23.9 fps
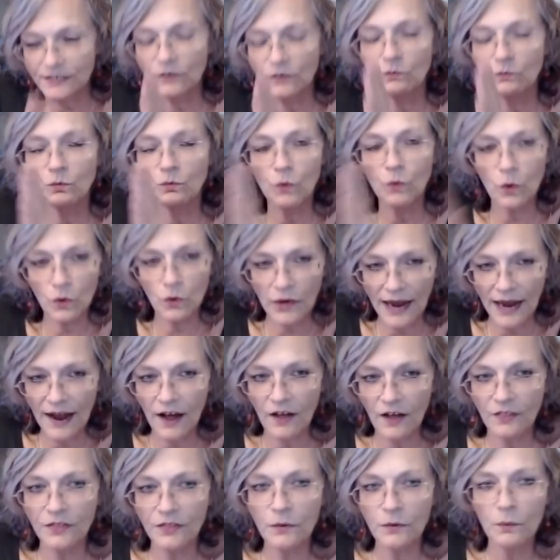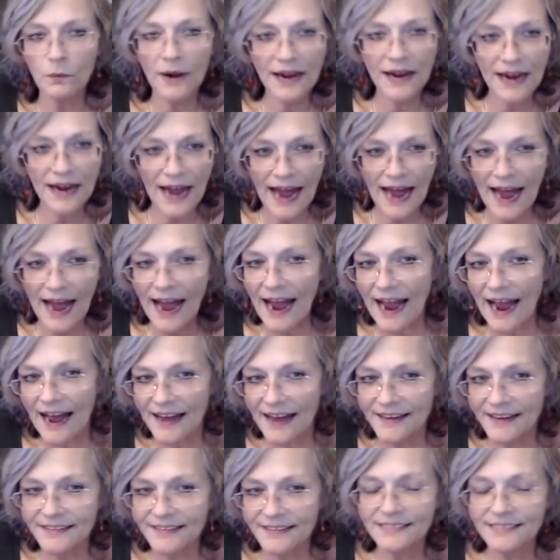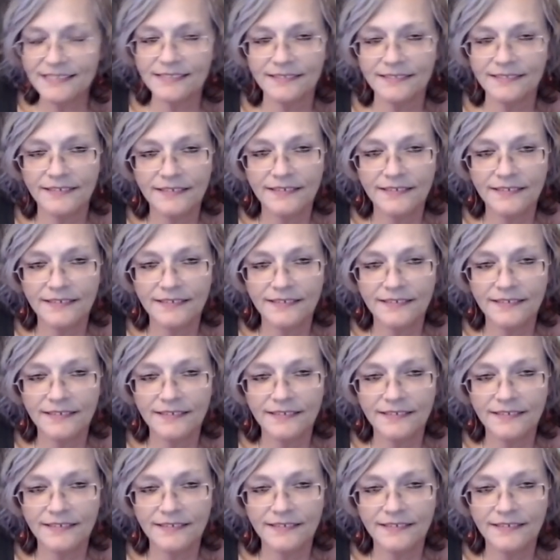roll out the way it has,